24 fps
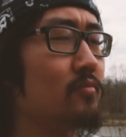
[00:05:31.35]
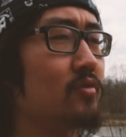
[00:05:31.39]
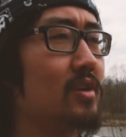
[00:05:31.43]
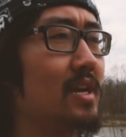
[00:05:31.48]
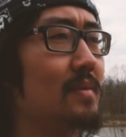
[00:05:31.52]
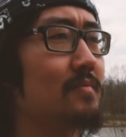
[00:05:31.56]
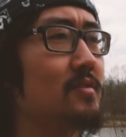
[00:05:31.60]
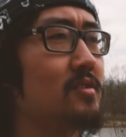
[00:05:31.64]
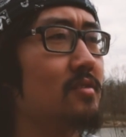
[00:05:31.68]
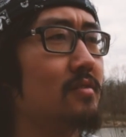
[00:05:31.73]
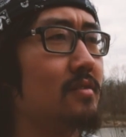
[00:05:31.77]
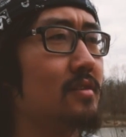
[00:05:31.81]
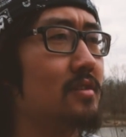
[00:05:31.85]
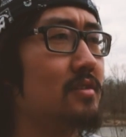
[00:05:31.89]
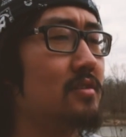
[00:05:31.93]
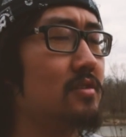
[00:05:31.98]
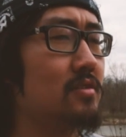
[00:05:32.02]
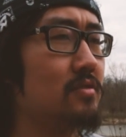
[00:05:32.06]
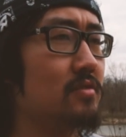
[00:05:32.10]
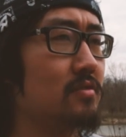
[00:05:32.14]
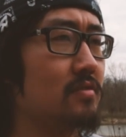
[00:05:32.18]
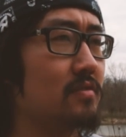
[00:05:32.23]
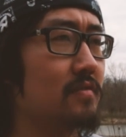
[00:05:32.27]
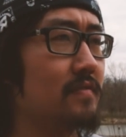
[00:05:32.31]
what I'm doing
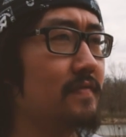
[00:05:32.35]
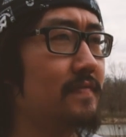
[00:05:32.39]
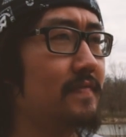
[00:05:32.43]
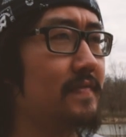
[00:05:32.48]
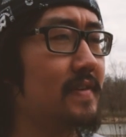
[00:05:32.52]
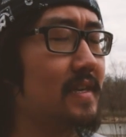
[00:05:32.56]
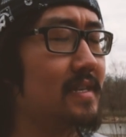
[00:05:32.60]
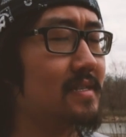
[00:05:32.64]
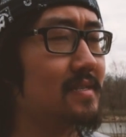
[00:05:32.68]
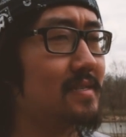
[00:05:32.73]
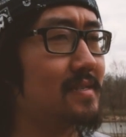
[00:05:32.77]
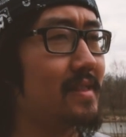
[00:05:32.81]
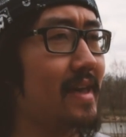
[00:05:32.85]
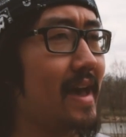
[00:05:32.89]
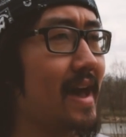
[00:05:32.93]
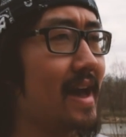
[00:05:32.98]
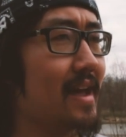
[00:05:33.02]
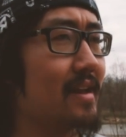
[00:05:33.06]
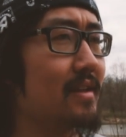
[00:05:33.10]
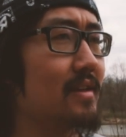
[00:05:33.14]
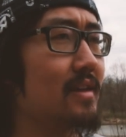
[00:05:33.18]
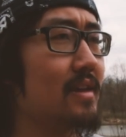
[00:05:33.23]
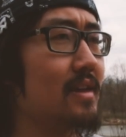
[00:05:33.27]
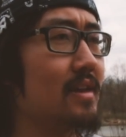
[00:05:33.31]
to fix that